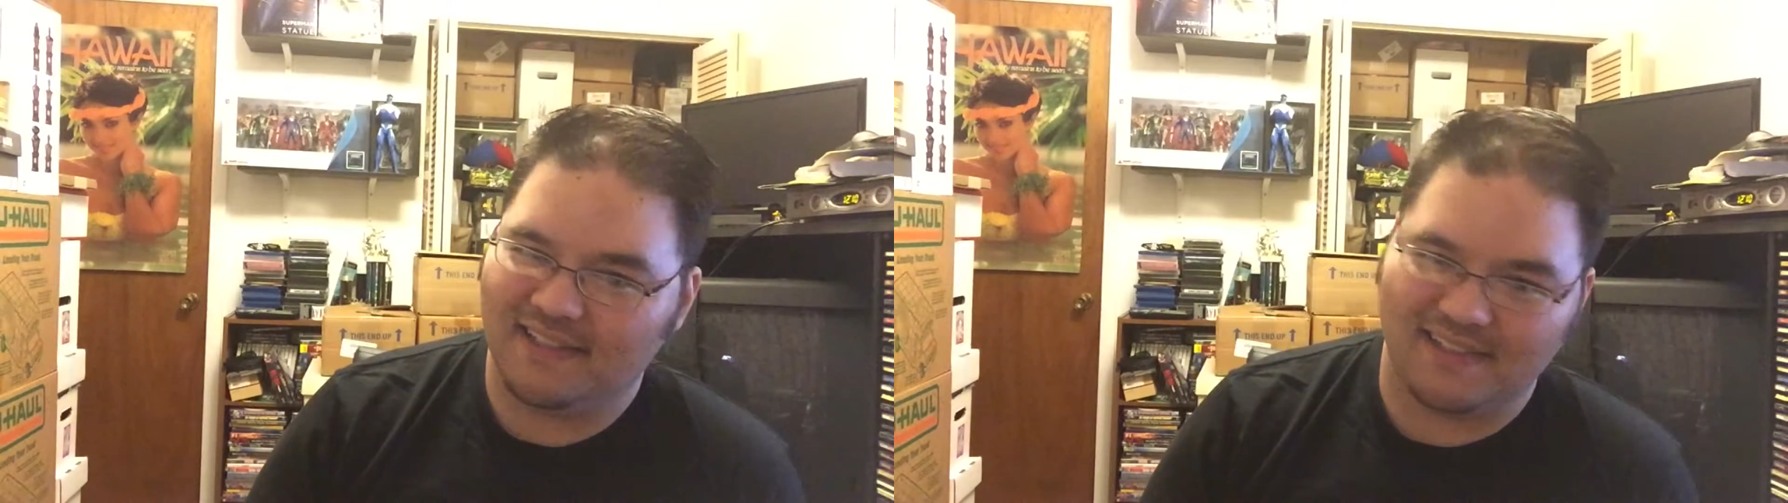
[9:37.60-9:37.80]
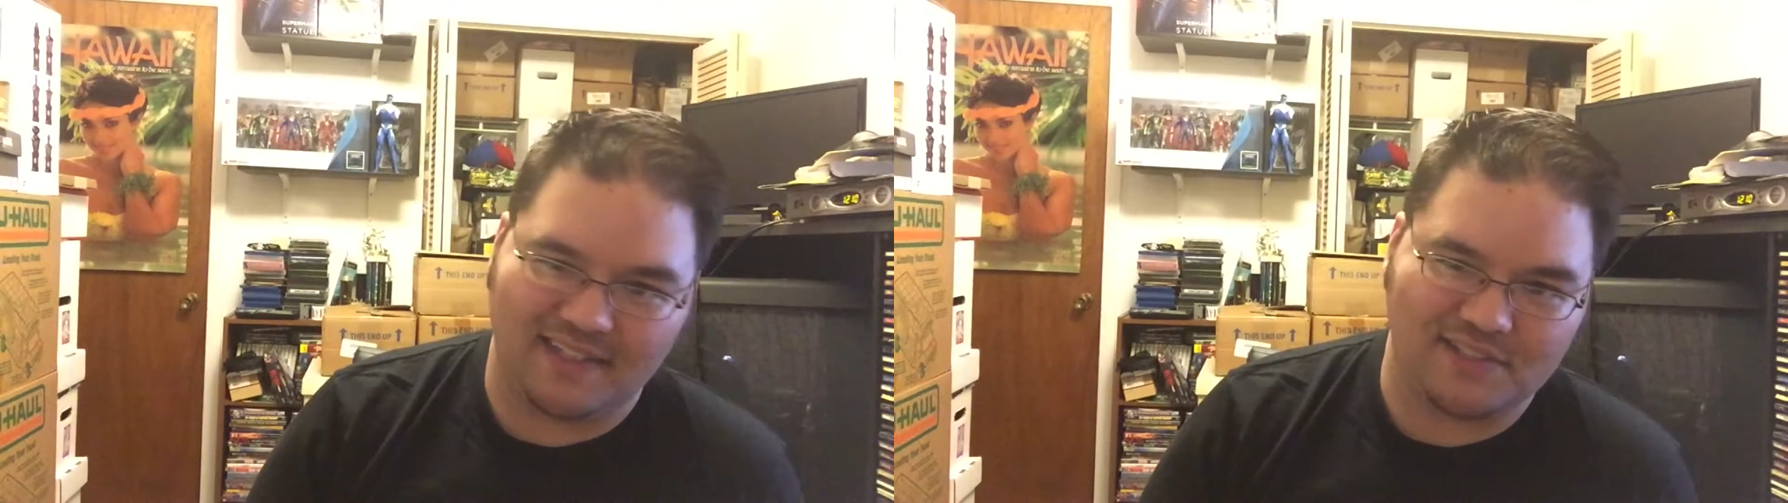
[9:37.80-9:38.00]

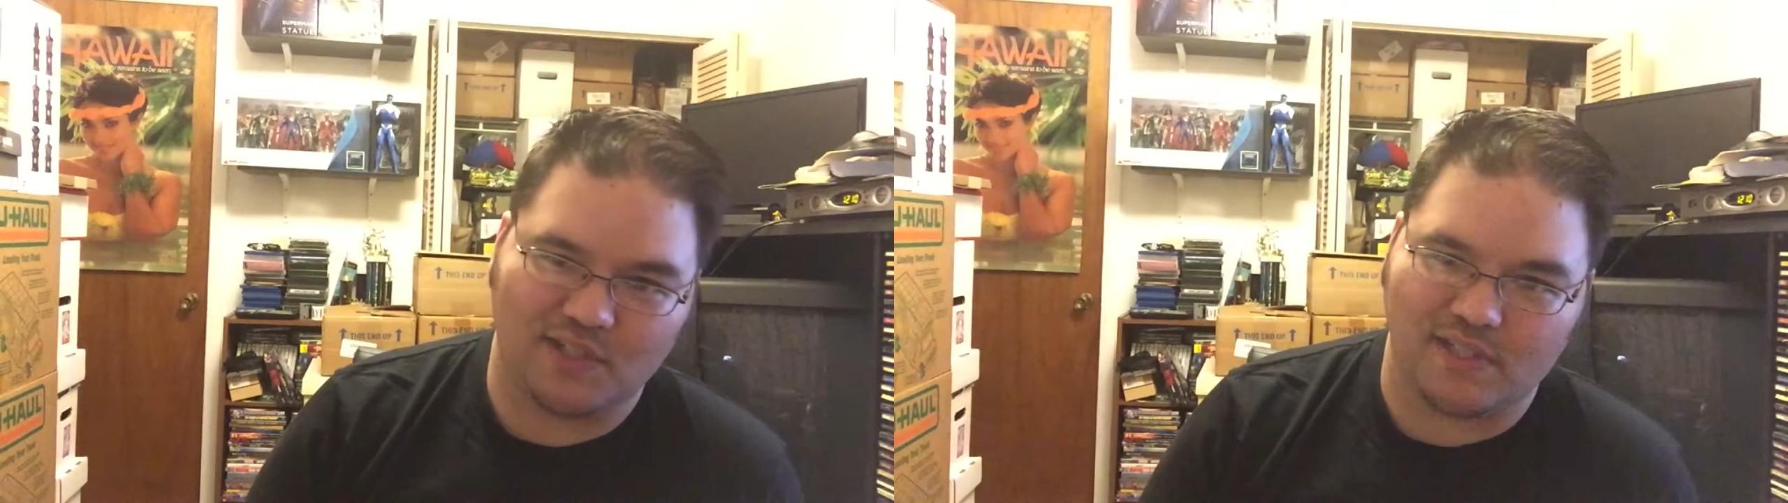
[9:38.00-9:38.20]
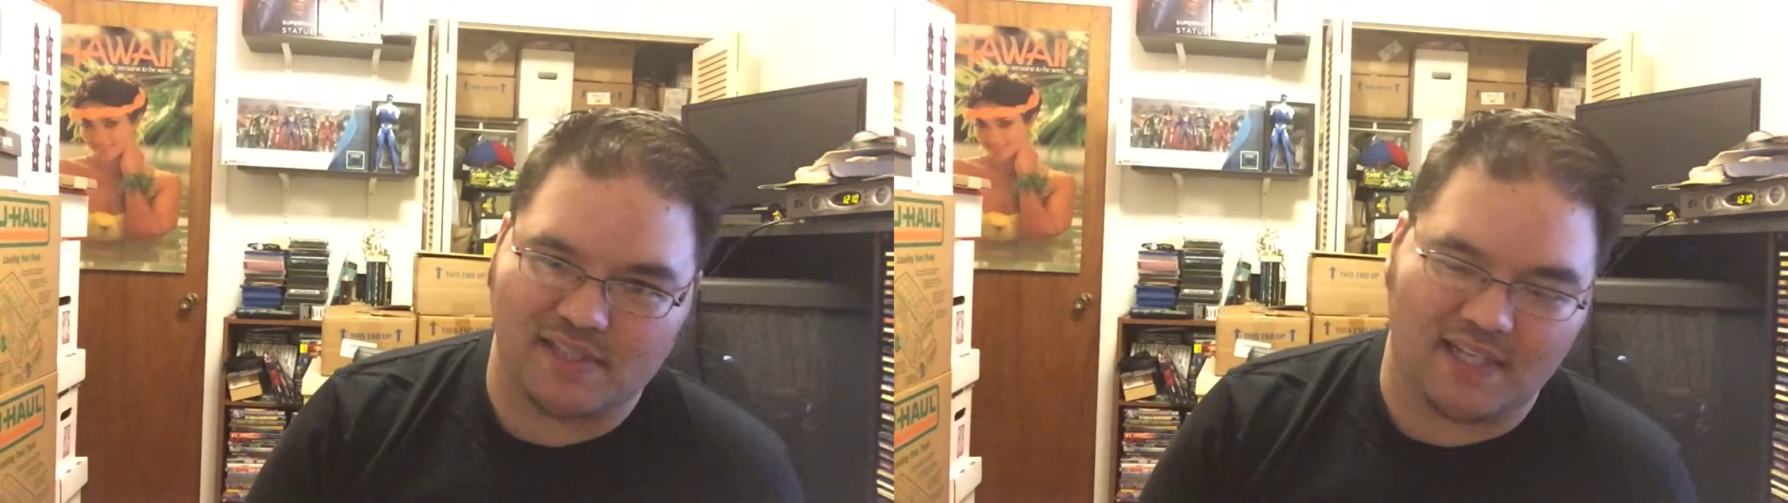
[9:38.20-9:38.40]
And I just
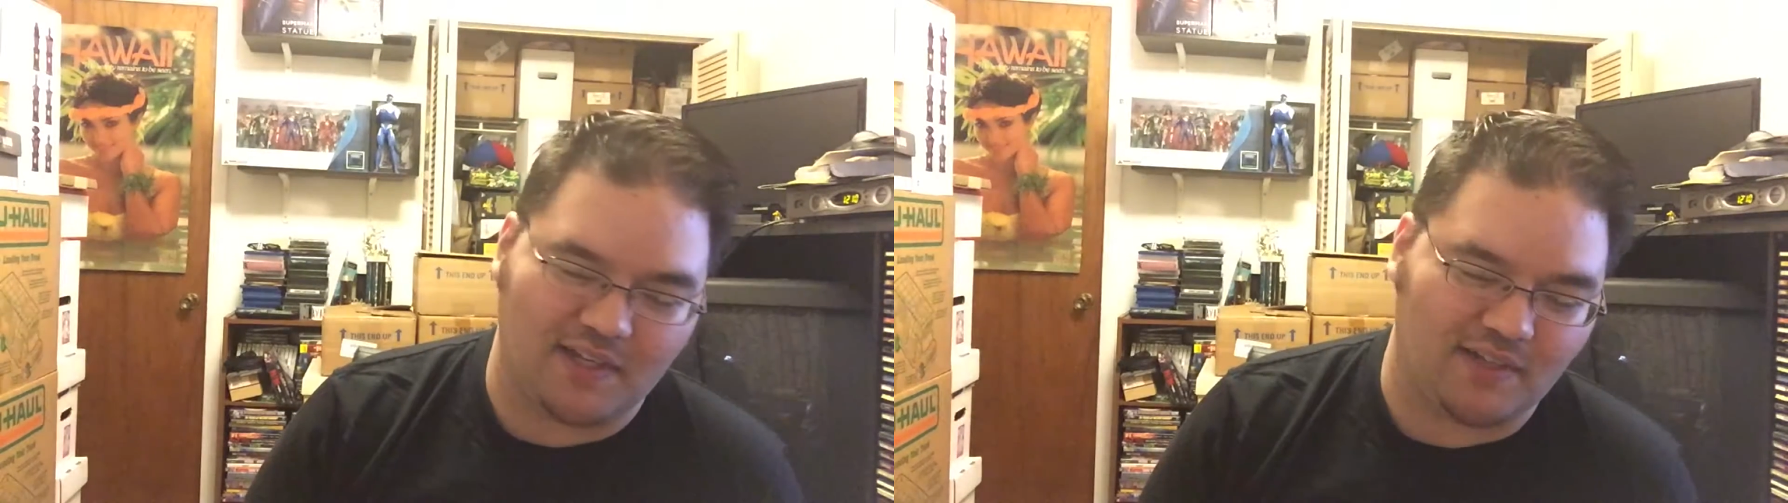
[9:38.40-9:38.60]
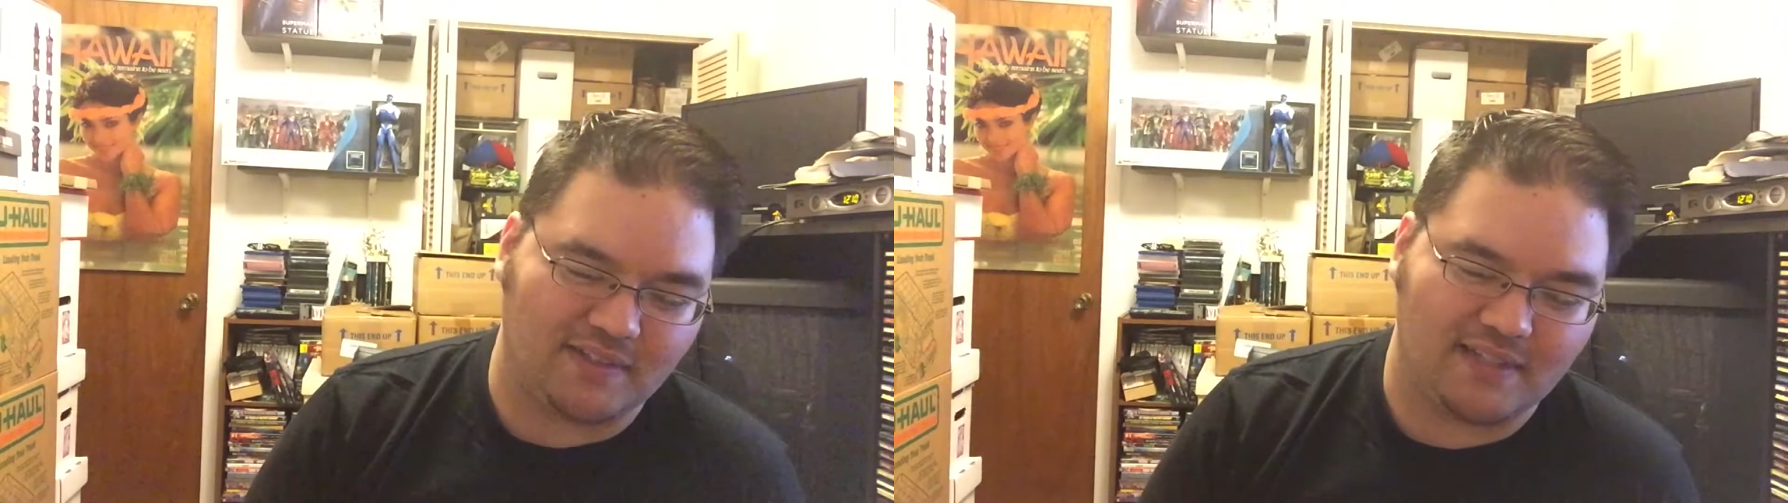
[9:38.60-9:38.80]
couldn't say
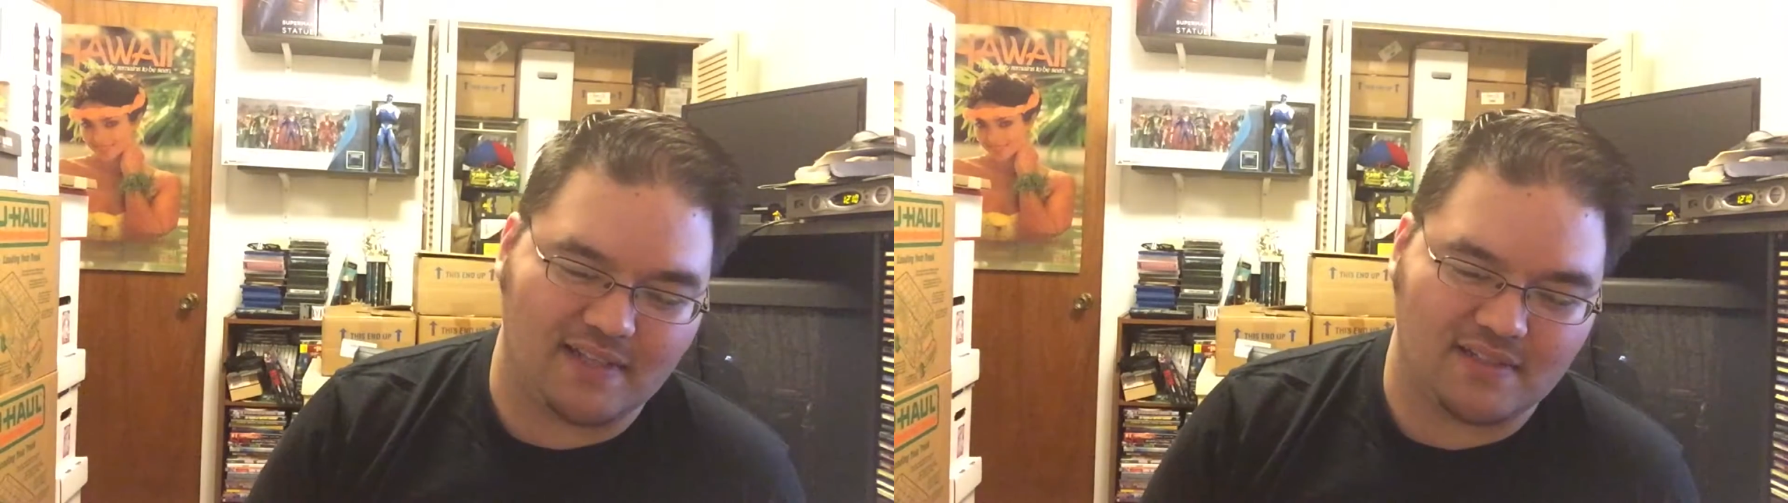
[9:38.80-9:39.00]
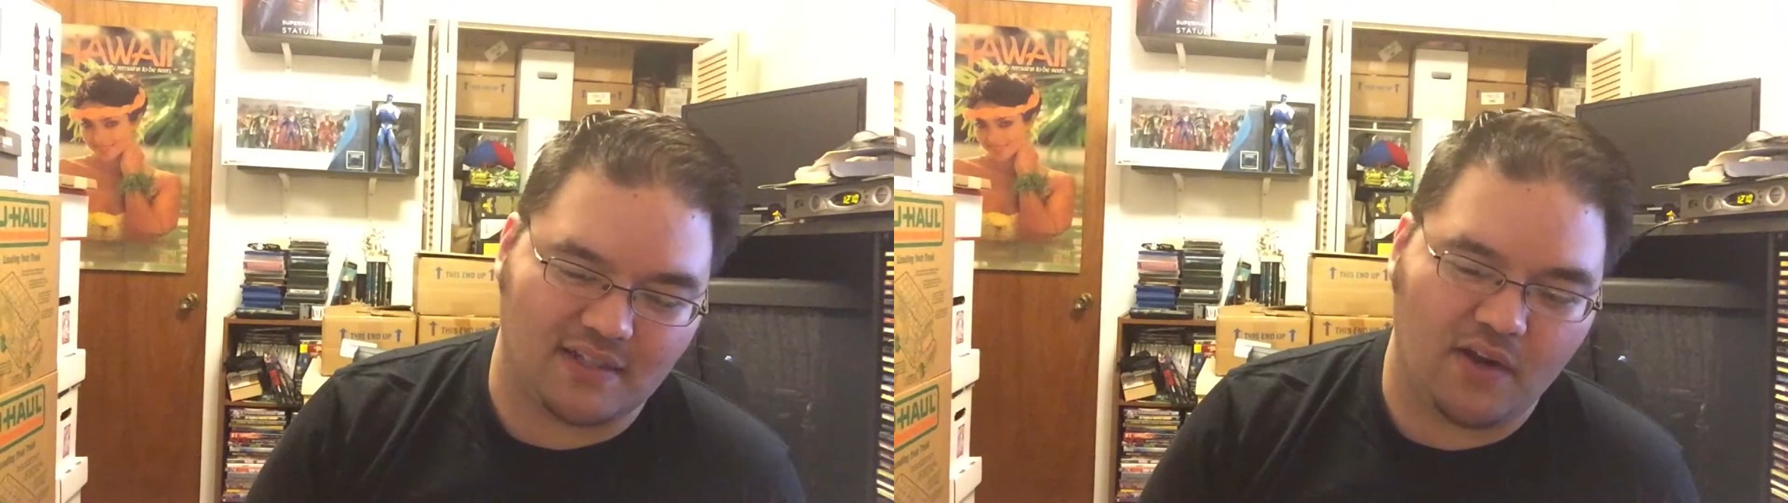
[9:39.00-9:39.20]
no. I was like,